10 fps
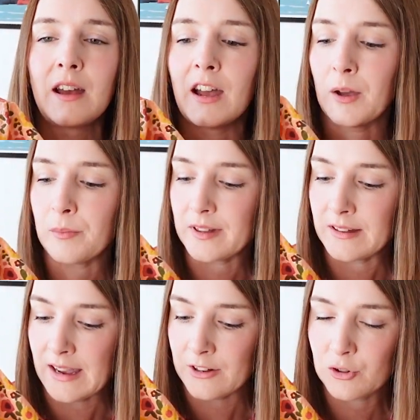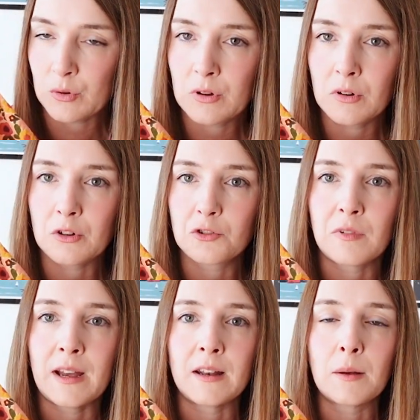Um, so yeah, chalk and
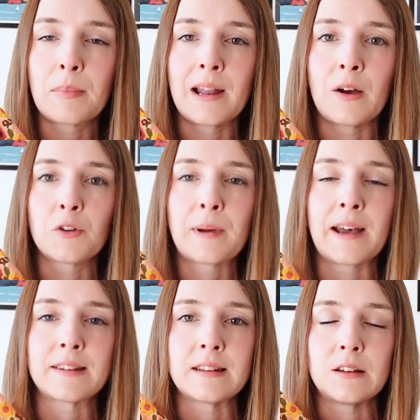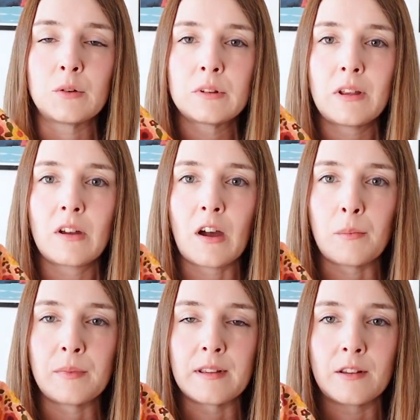notch wren blouse pattern. It also
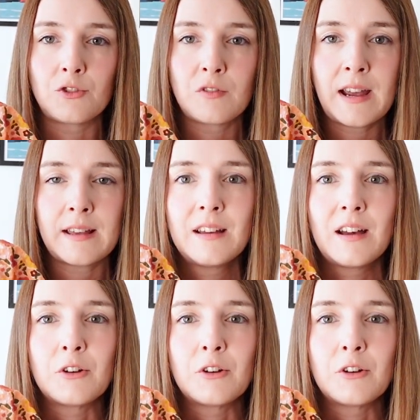comes as a dress.